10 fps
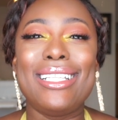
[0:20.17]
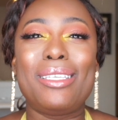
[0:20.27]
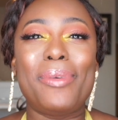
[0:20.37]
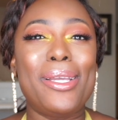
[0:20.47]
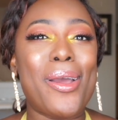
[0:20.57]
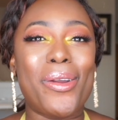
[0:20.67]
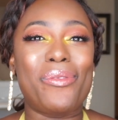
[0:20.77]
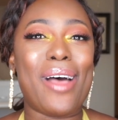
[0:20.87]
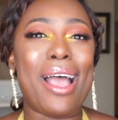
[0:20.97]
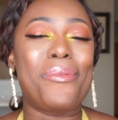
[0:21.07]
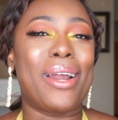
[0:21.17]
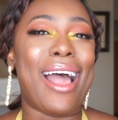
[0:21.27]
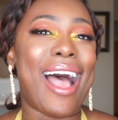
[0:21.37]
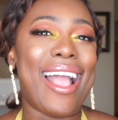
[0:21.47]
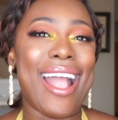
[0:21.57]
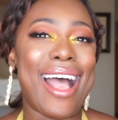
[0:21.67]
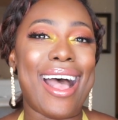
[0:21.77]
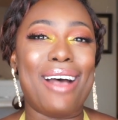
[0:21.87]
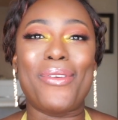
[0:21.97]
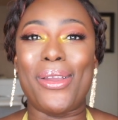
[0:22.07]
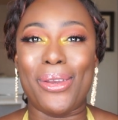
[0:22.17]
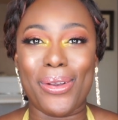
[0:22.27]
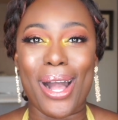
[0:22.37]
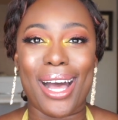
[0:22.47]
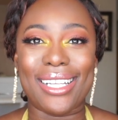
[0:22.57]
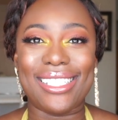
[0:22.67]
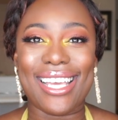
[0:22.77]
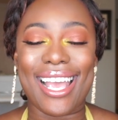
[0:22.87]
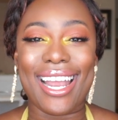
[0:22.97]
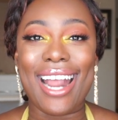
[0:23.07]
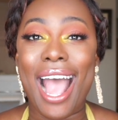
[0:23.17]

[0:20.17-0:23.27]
to be notified when I have new content.